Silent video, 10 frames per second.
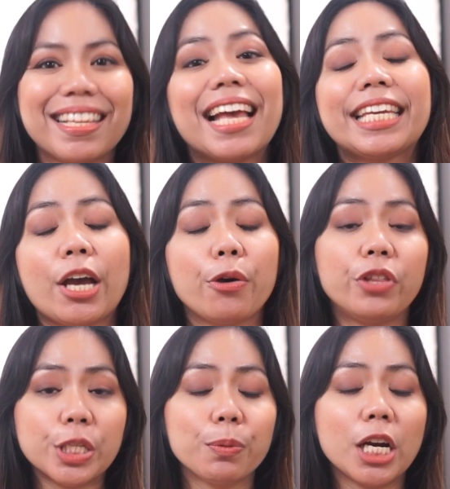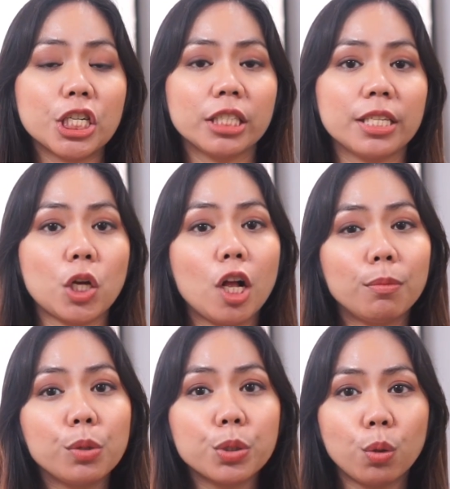Now, this project is
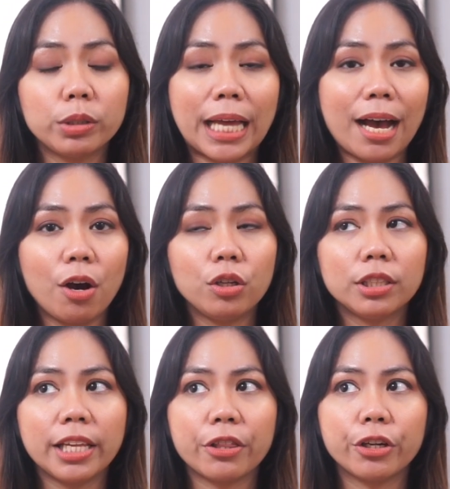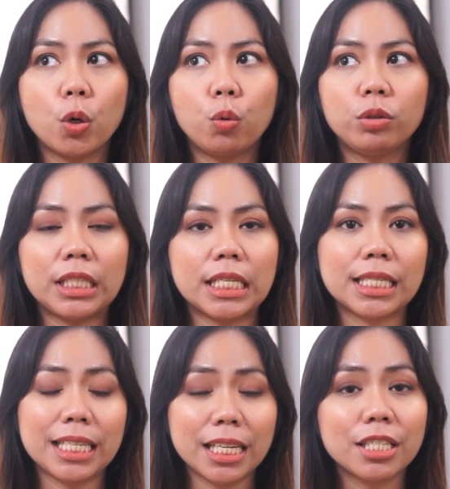almost sold out, like there are only
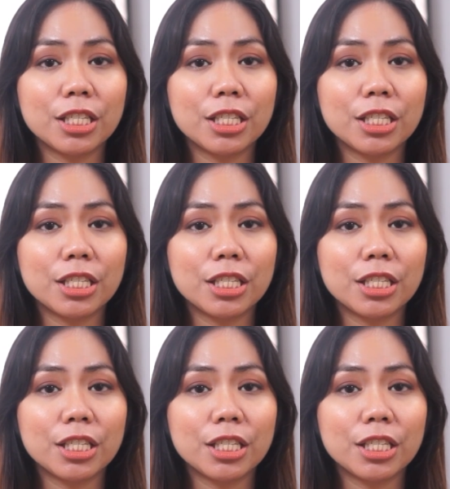6